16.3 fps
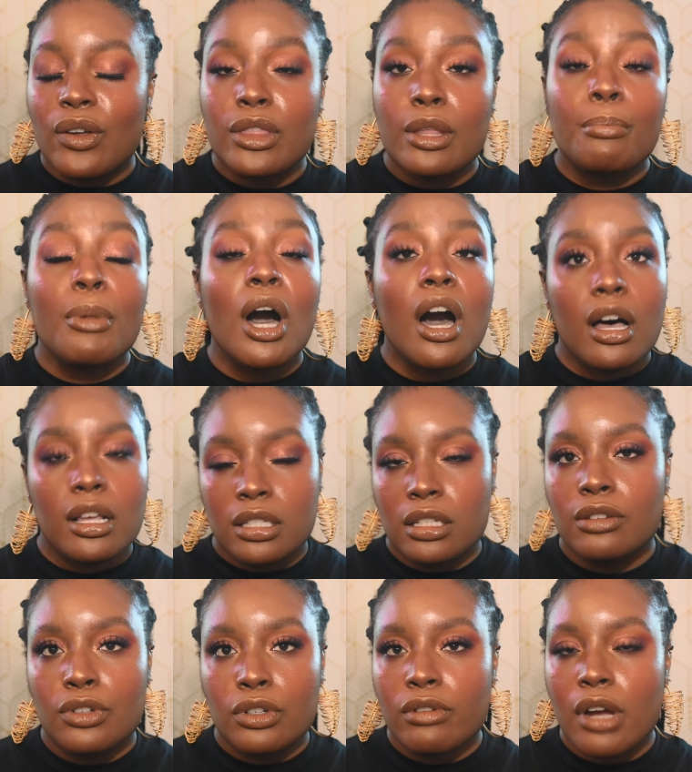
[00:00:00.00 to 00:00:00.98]
on the
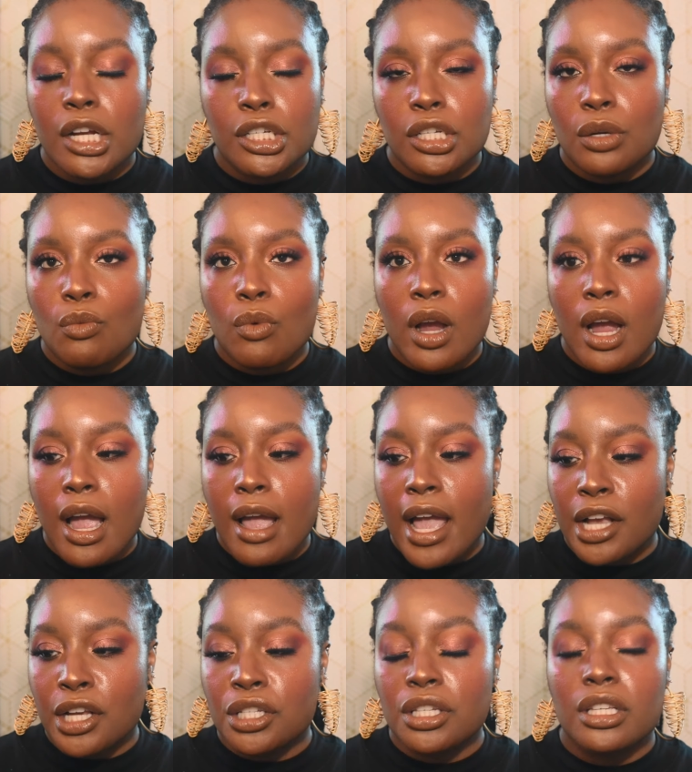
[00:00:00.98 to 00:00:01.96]
positive direction where
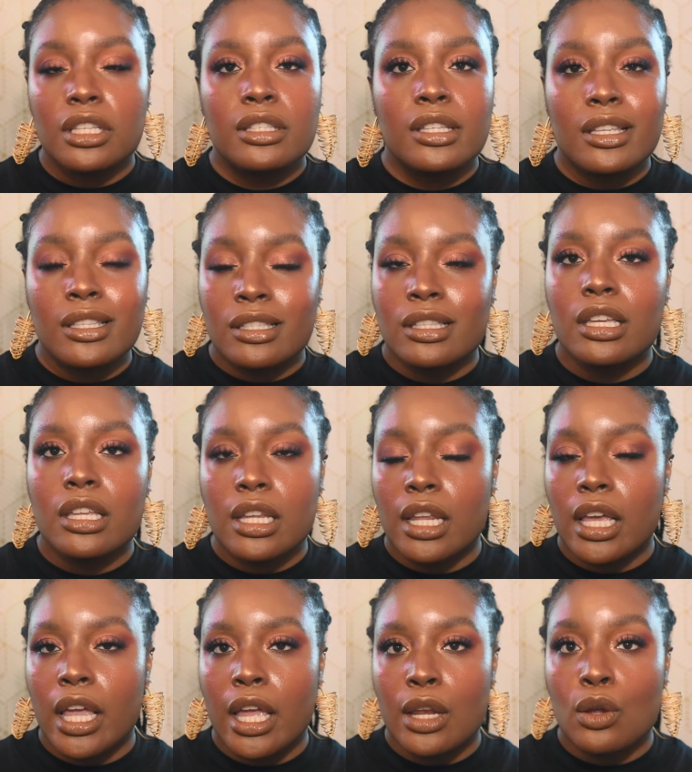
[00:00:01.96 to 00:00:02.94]
I actually
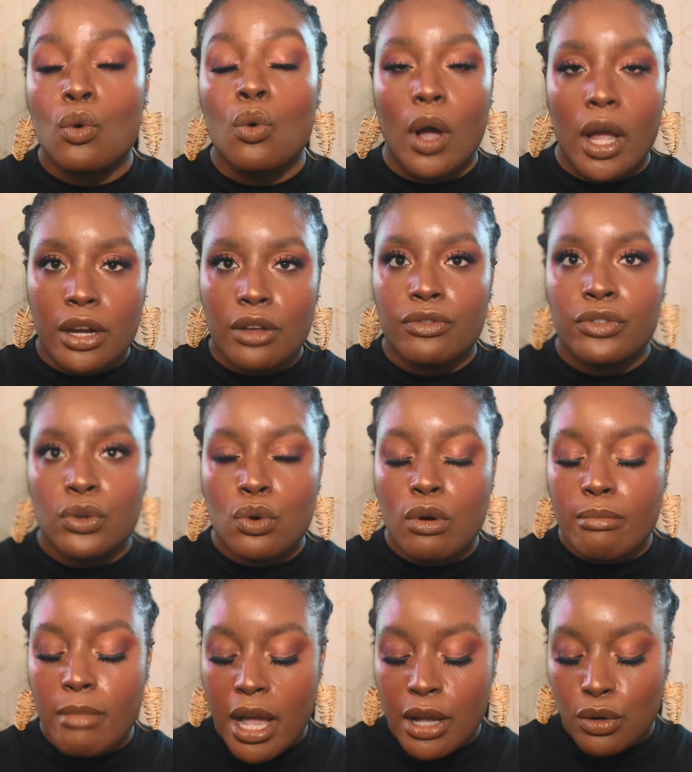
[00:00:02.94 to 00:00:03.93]
succeeded in quite a
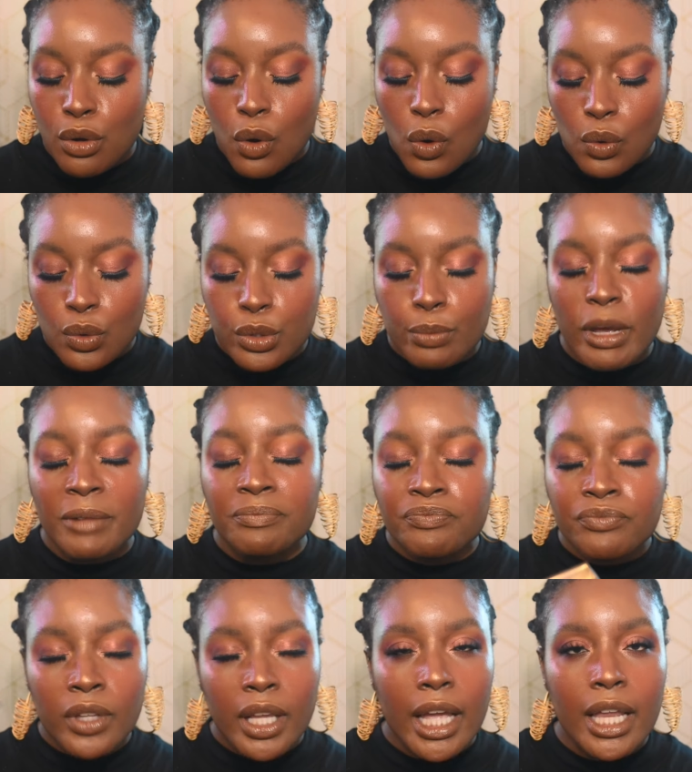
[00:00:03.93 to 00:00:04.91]
few of my goals.
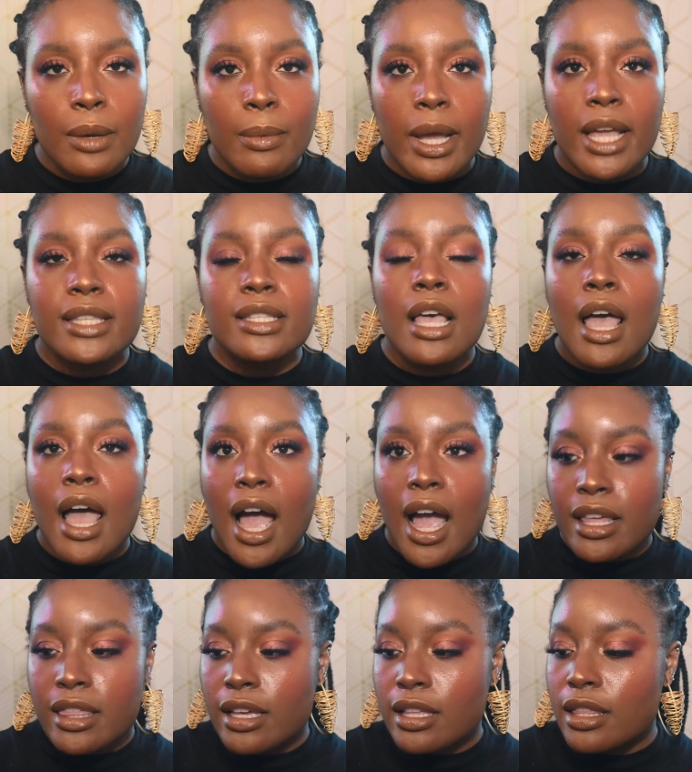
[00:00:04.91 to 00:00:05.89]
But Anyways,
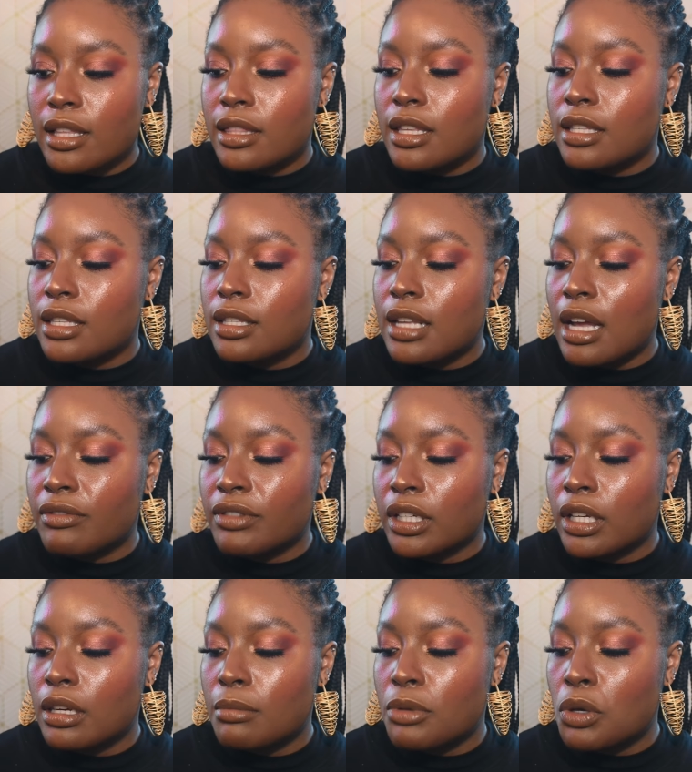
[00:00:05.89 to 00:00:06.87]
I think that this is
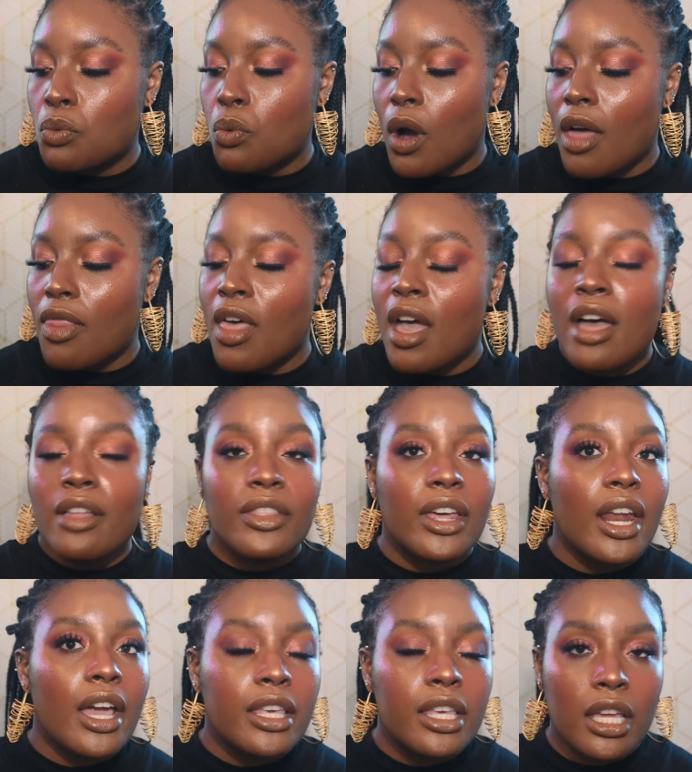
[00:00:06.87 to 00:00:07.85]
definitely going to be one
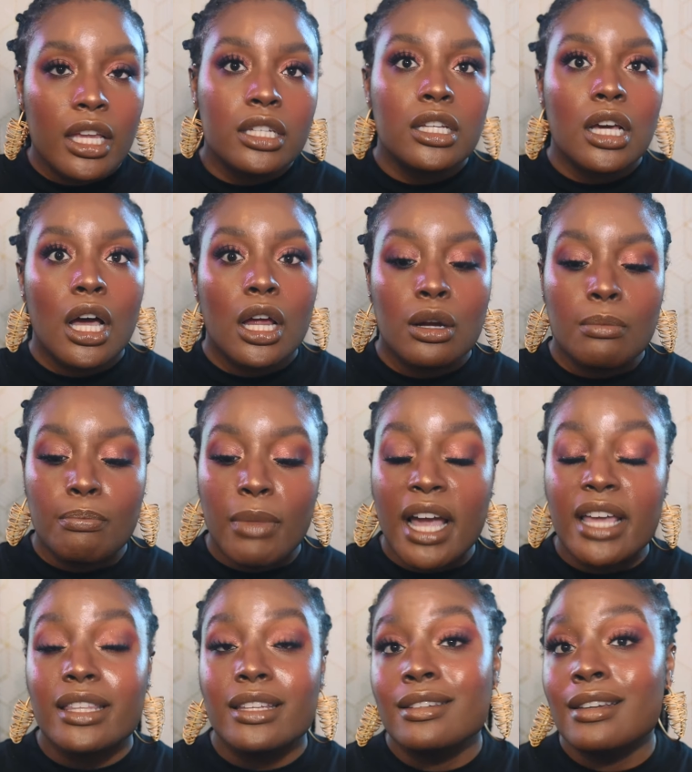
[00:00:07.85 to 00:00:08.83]
that I get done
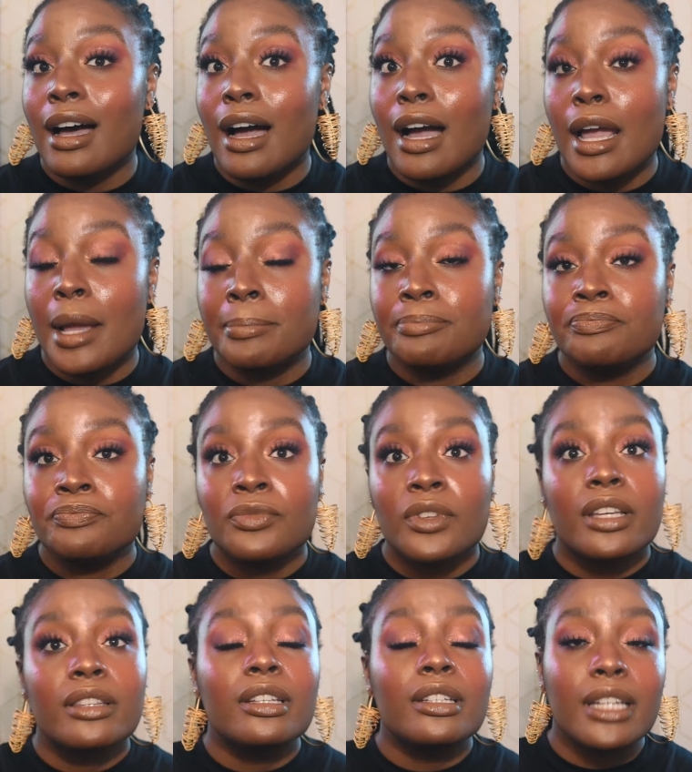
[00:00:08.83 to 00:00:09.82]
by the time
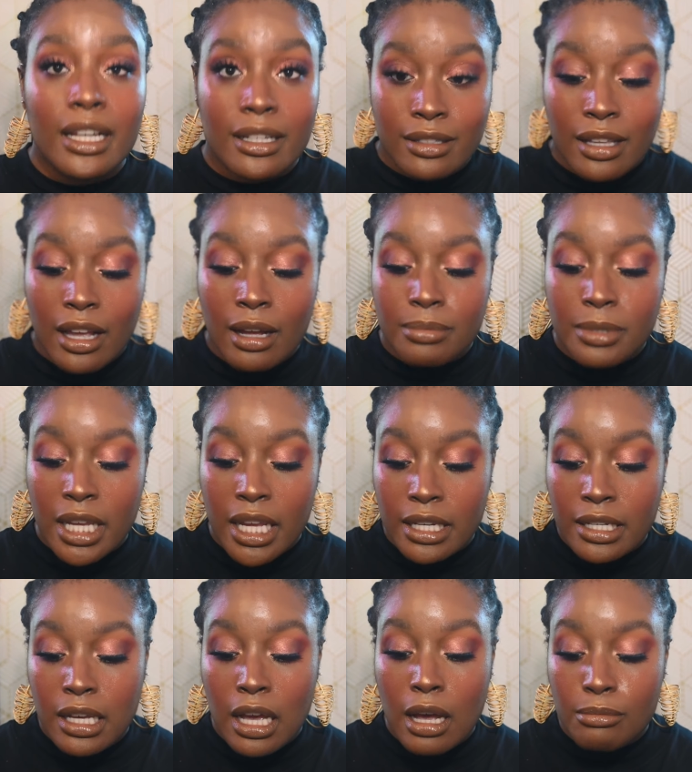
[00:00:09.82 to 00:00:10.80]
the next
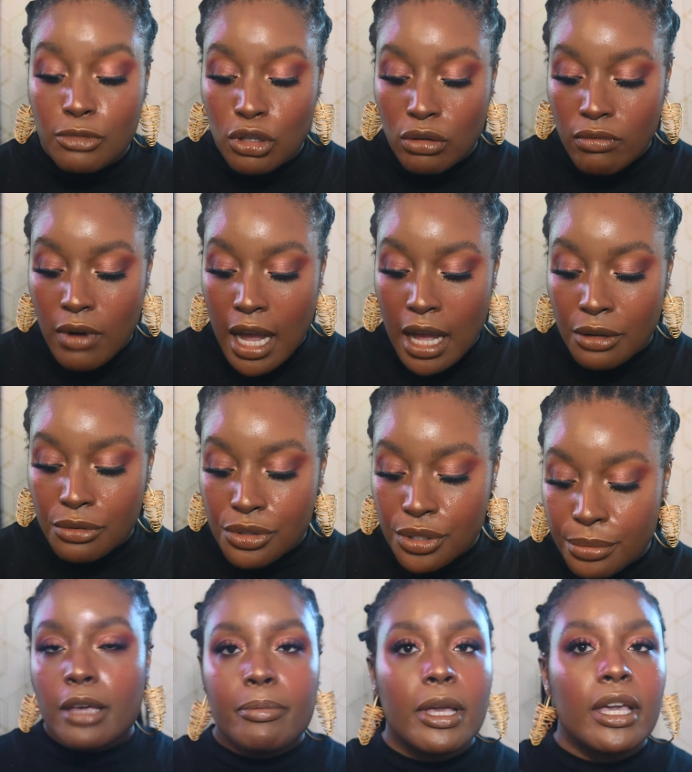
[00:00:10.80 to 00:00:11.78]
update comes
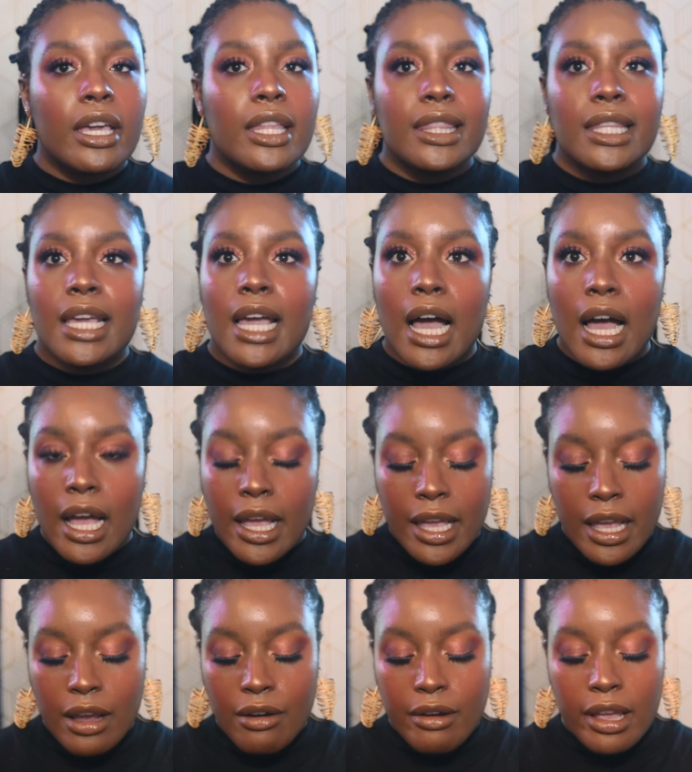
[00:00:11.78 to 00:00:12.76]
around. Keeping in the
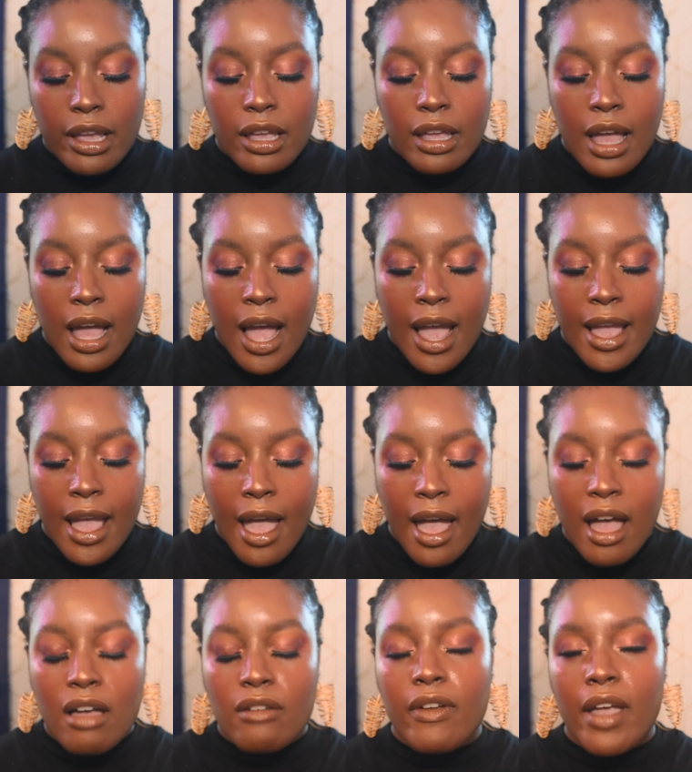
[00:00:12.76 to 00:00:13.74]
eye area, I
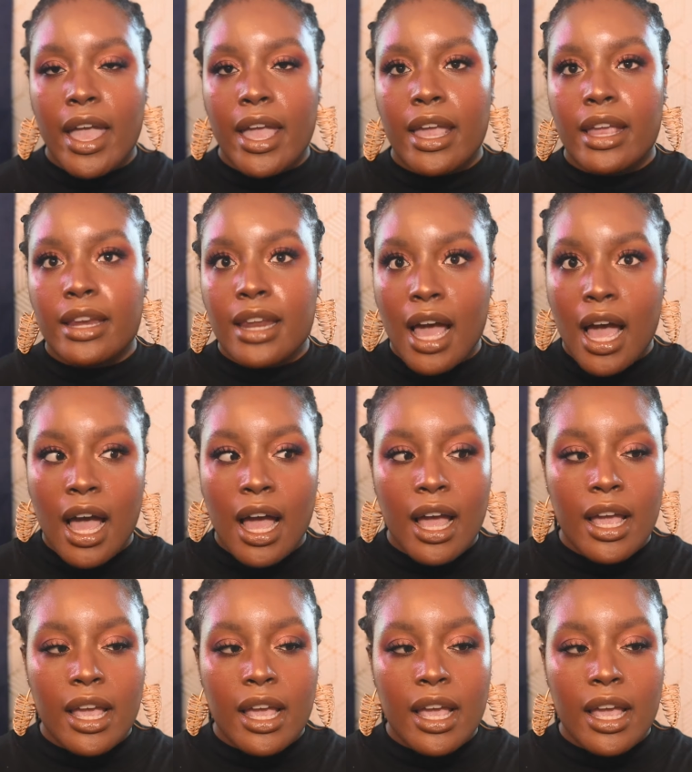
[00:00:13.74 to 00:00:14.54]
have an